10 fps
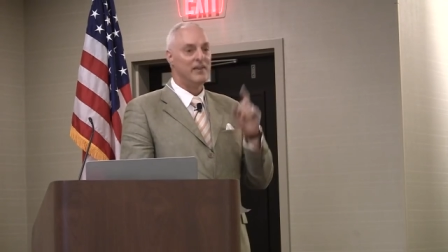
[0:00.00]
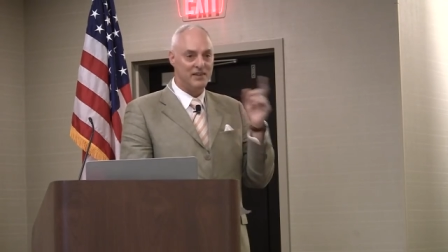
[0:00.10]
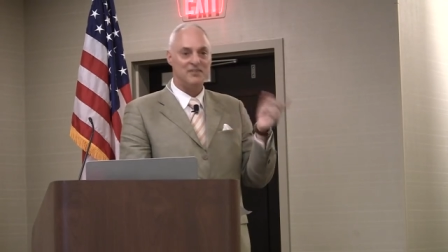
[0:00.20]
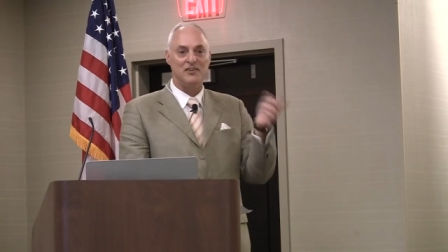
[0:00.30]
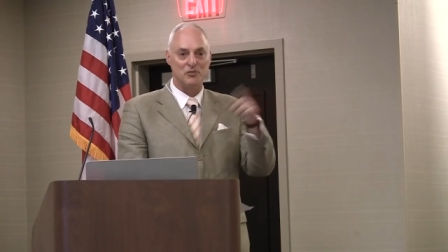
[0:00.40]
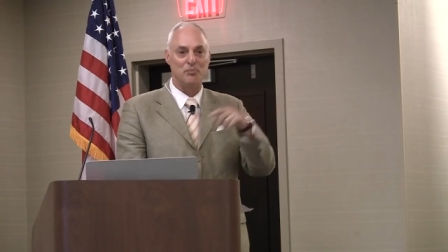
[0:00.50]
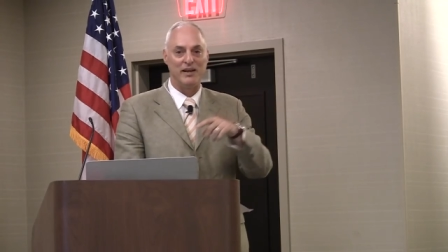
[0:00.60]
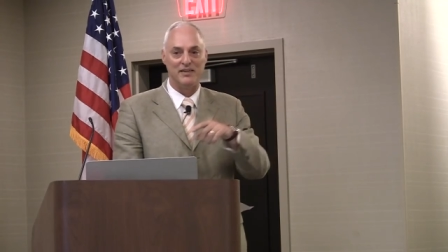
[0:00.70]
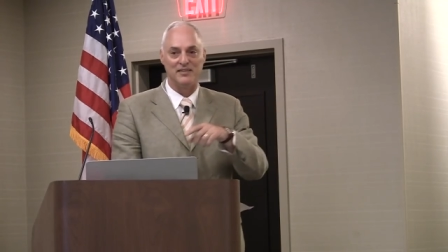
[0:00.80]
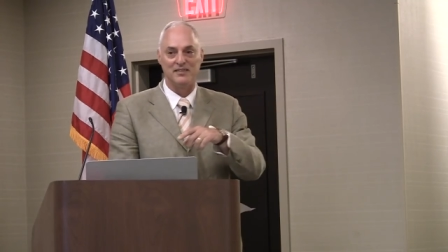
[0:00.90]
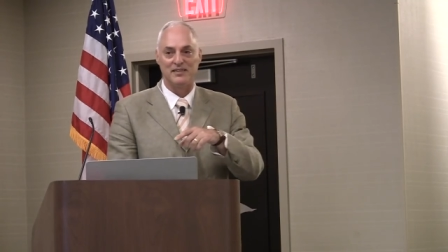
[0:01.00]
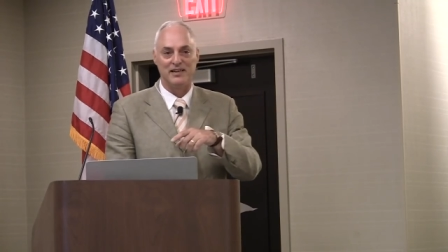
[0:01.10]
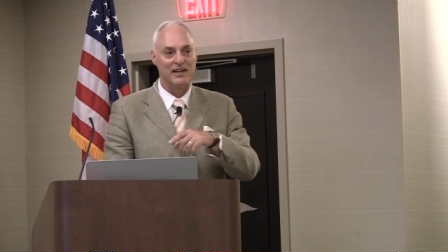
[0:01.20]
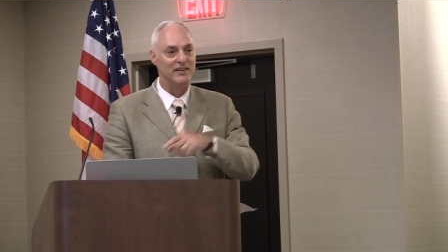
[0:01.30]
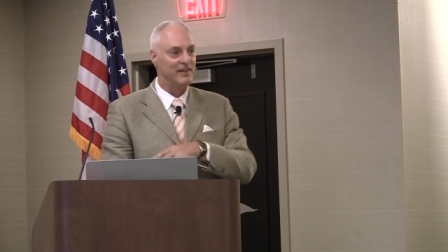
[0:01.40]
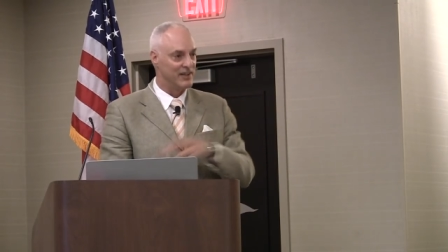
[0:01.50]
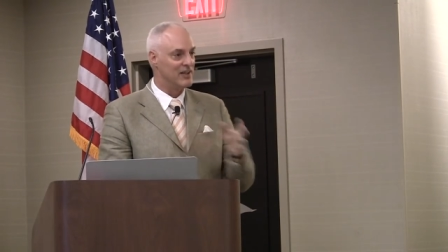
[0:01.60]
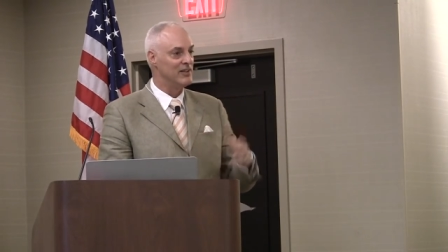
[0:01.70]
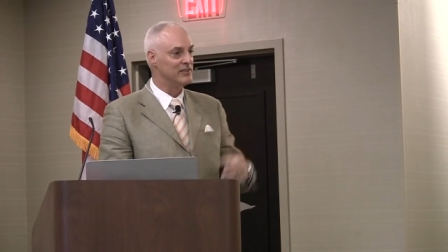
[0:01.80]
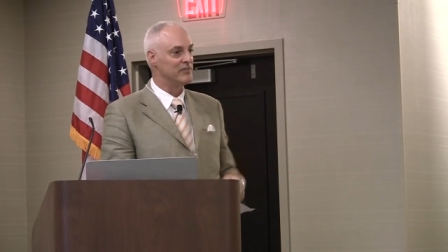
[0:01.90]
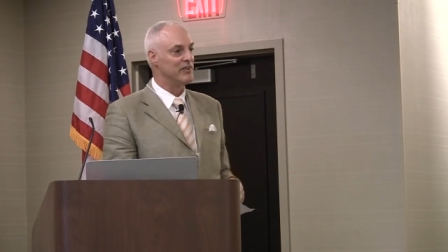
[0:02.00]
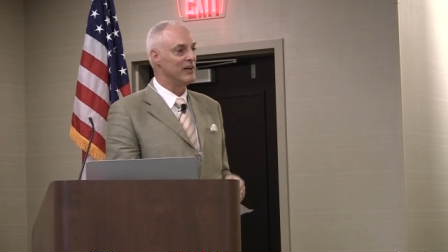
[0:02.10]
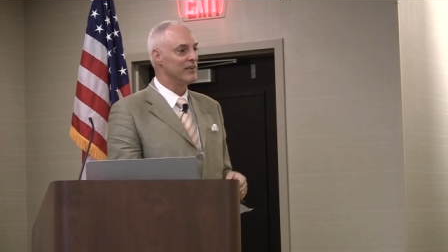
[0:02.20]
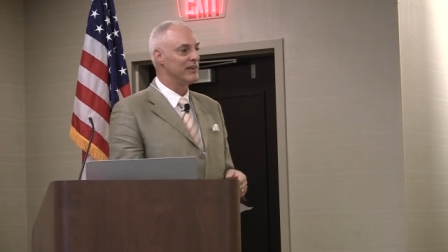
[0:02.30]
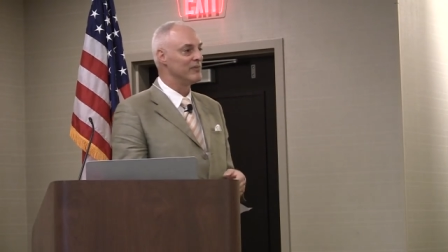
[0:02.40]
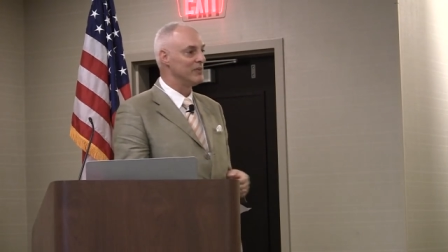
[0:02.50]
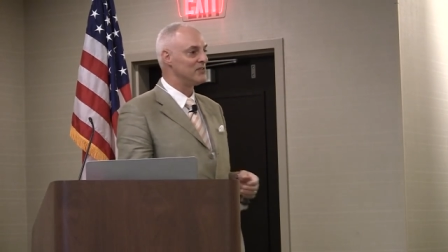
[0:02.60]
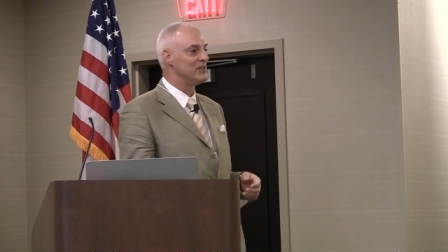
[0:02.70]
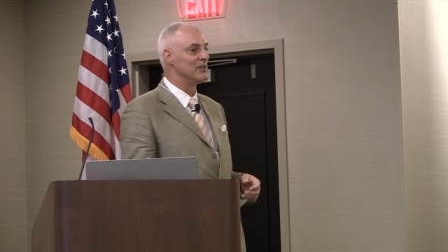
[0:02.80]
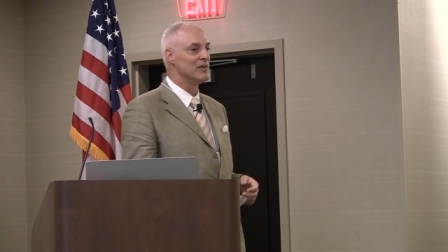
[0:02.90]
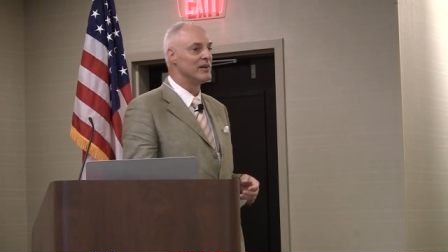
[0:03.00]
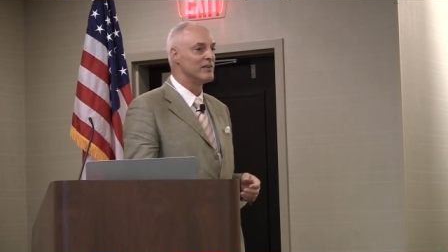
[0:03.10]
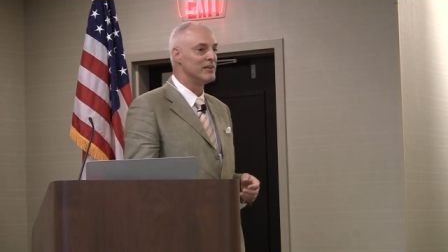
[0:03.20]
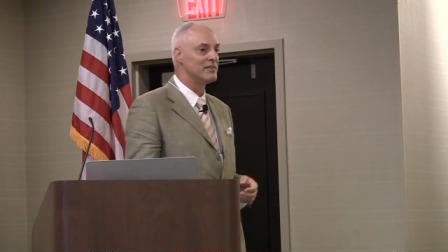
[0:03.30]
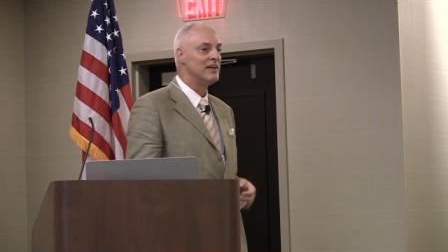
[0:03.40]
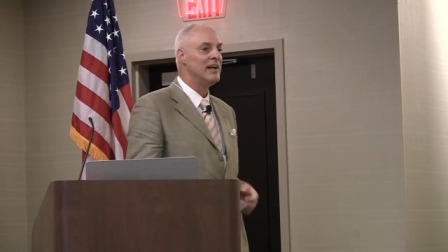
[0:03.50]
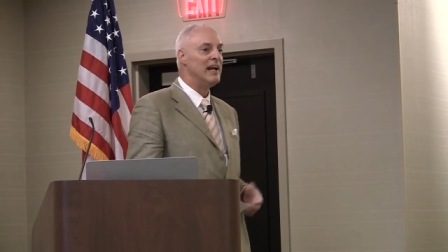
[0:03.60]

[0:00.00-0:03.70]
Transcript: This explains, incidentally, the cult of health that we see around us.